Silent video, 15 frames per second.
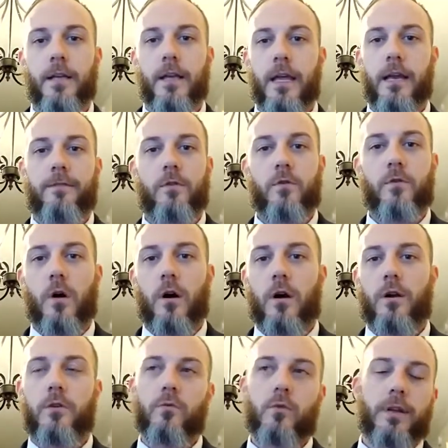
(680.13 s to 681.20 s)
And if you are,
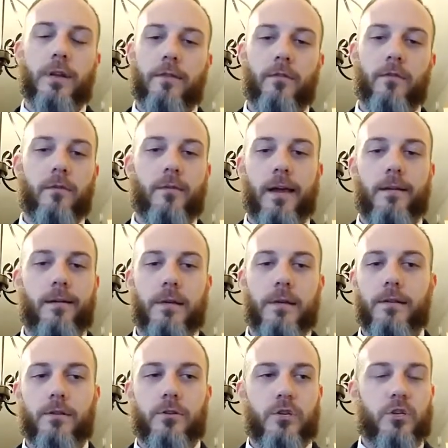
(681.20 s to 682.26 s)
you will never.
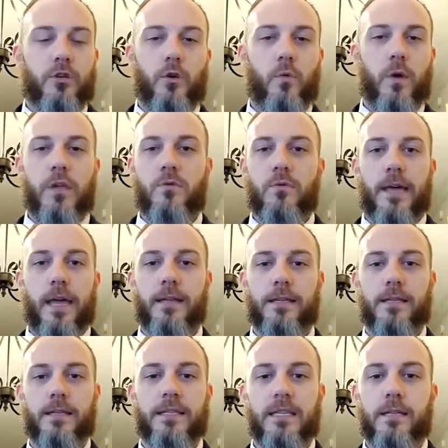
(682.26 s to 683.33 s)
There's just no way you can't
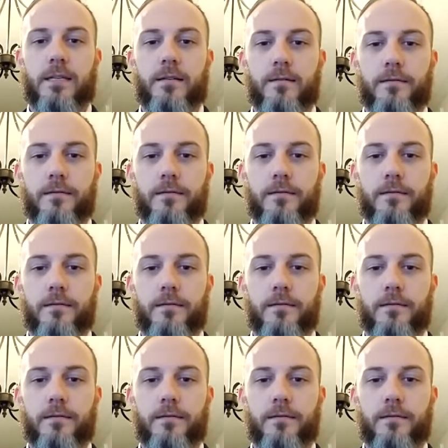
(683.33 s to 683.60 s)
succeed.